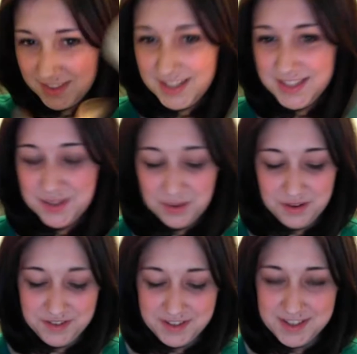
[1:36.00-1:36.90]
kisses all
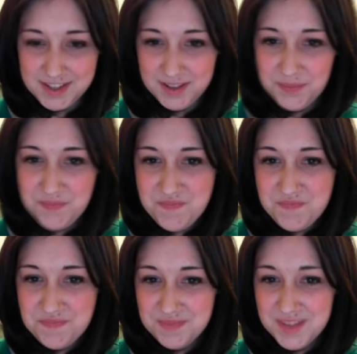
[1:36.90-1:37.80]
over it so that
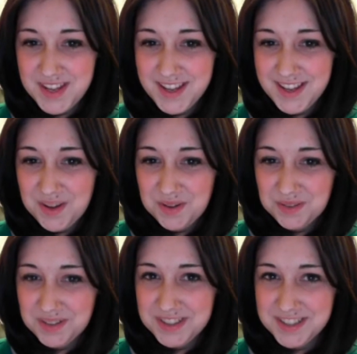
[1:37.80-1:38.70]

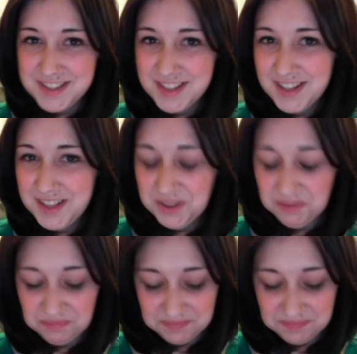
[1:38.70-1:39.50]
when she goes to the loo.